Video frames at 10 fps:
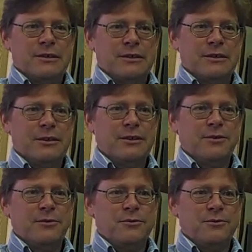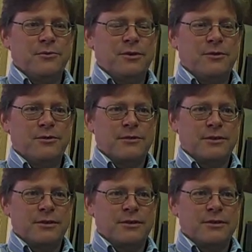again, it was
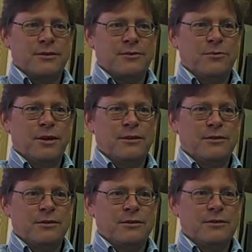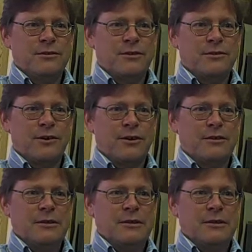a good way to start